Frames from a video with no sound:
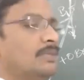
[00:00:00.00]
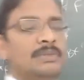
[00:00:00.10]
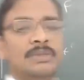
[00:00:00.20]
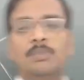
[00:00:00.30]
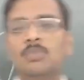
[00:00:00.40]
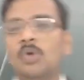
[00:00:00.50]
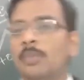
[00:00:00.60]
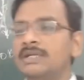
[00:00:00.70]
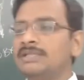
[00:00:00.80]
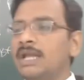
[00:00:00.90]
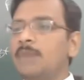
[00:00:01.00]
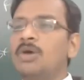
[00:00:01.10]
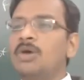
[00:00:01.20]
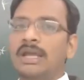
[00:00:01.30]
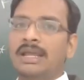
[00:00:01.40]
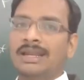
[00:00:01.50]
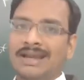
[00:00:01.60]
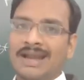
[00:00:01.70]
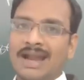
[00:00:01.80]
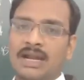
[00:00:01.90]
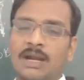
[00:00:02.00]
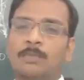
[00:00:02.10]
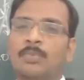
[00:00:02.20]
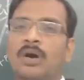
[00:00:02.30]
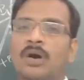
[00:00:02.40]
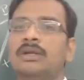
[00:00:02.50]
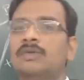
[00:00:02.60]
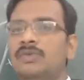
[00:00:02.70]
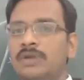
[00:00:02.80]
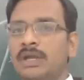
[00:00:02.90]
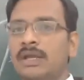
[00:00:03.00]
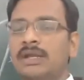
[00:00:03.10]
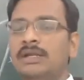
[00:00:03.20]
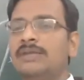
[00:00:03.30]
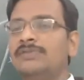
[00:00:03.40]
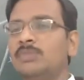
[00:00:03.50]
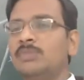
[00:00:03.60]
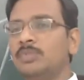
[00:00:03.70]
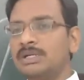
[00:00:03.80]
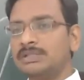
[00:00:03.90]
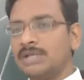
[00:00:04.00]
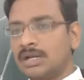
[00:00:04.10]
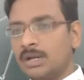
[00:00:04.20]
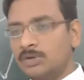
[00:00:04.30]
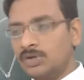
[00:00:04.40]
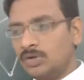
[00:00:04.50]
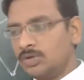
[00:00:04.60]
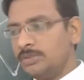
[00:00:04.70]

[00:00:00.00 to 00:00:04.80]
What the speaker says: the moments about any random point, if you take it, if the moments are coming out to be